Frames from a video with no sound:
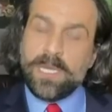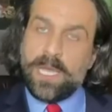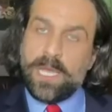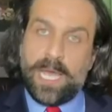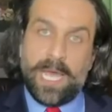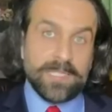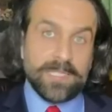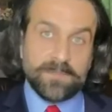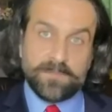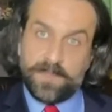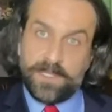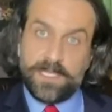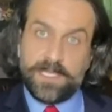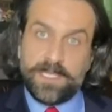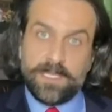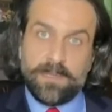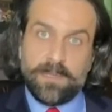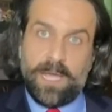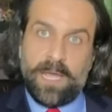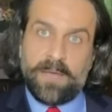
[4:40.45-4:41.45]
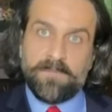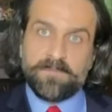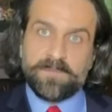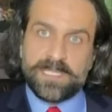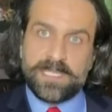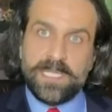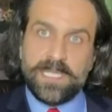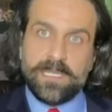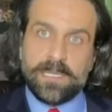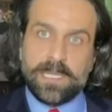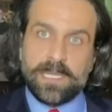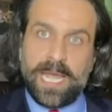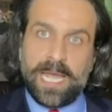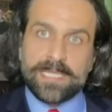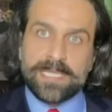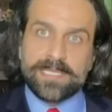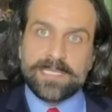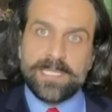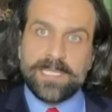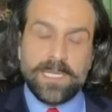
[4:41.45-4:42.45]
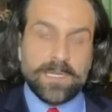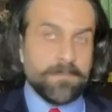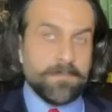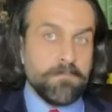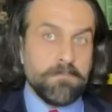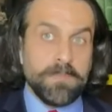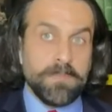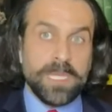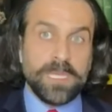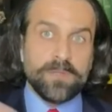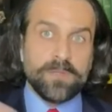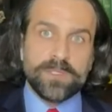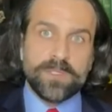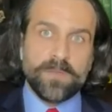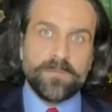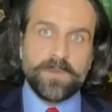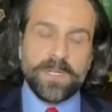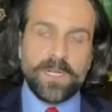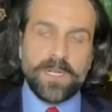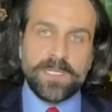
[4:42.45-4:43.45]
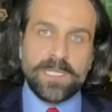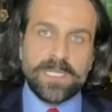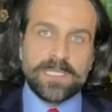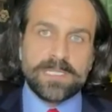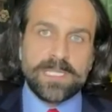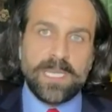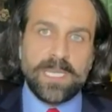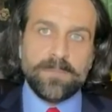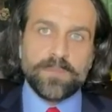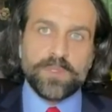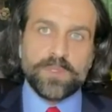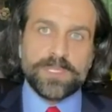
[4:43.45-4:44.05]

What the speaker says: as we have seen last year. Millions of Iranians came to